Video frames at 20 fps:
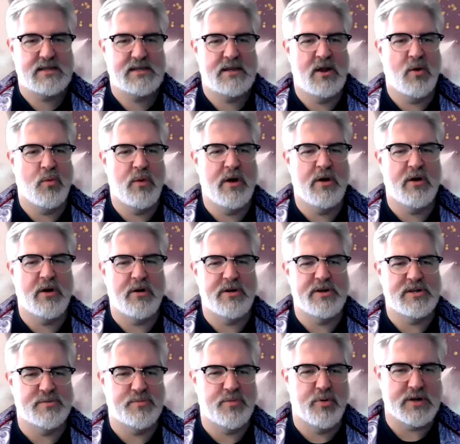You know, we're
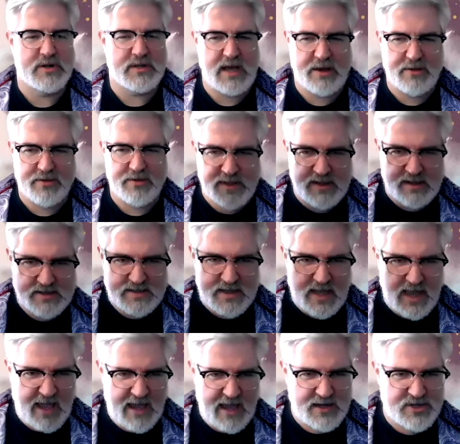going to put out these
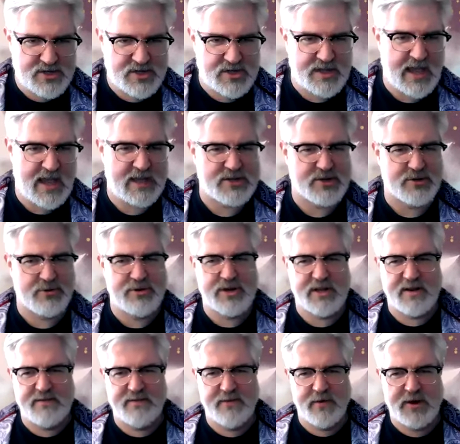ads, and the ads are going to
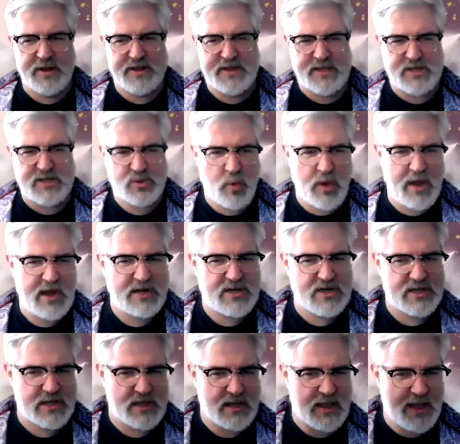convert it this way
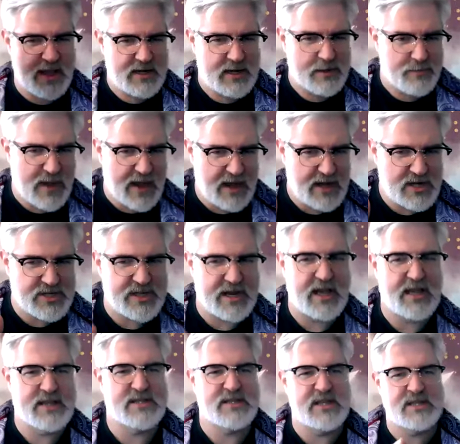to the landing page that
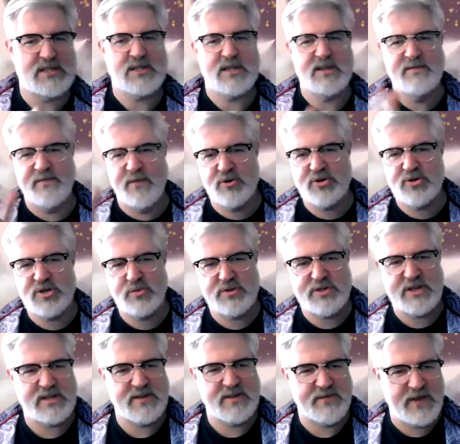has this conversion, which
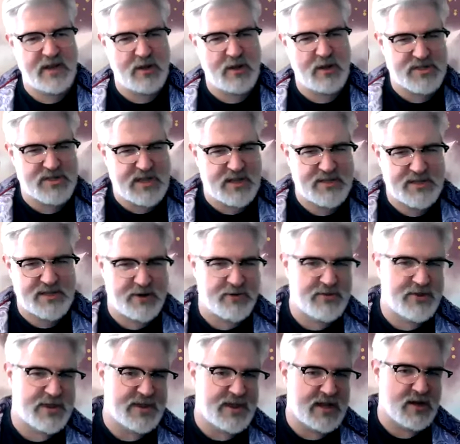has a video sales letter
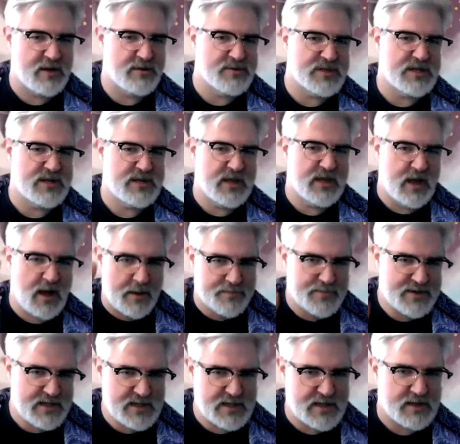that then goes into the
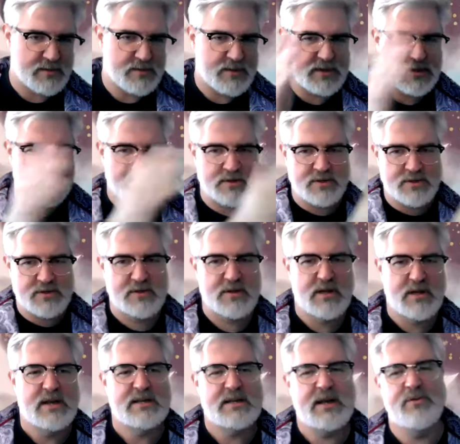opt-in that goes da, da, da,
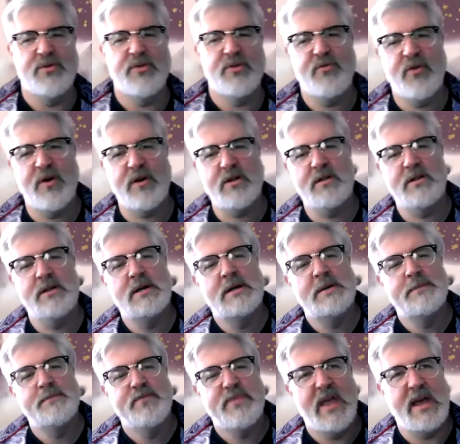down the funnel.
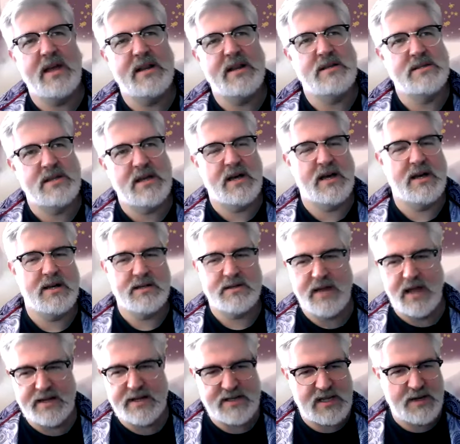And uh,
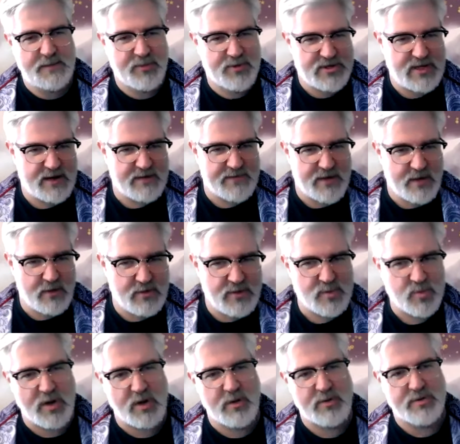19% of those
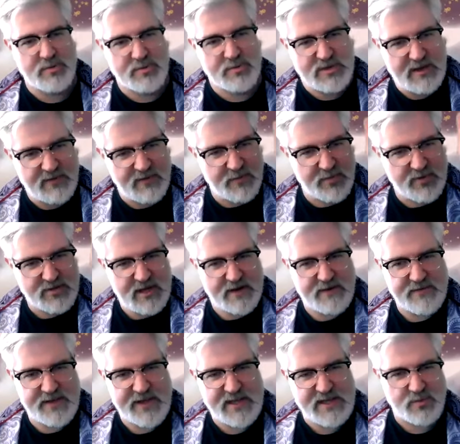will go to 7%
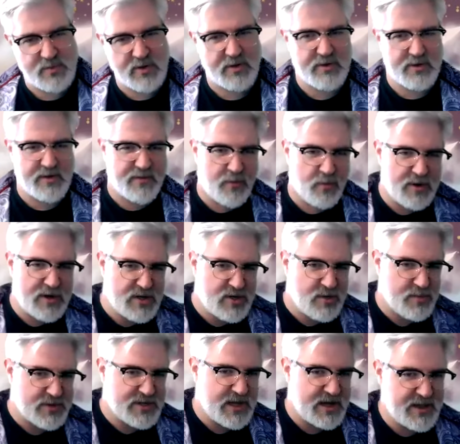of this, will go to
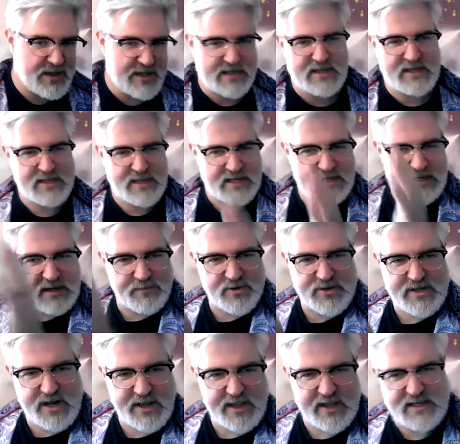42% of this, to
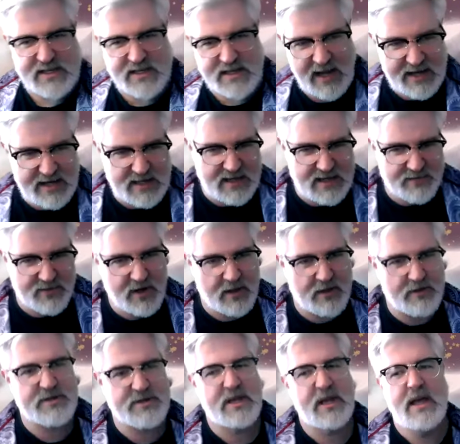16% of this,
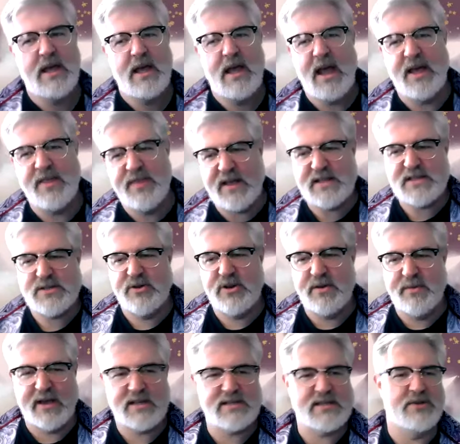$97. And that's going
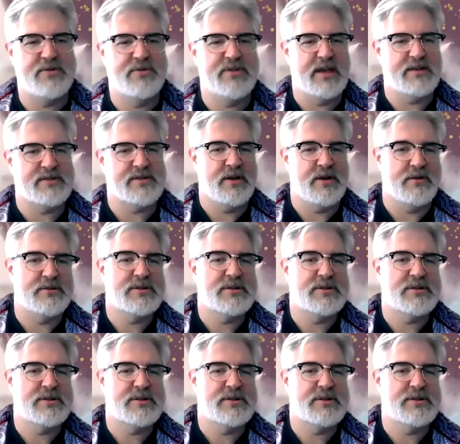to make us $100,000.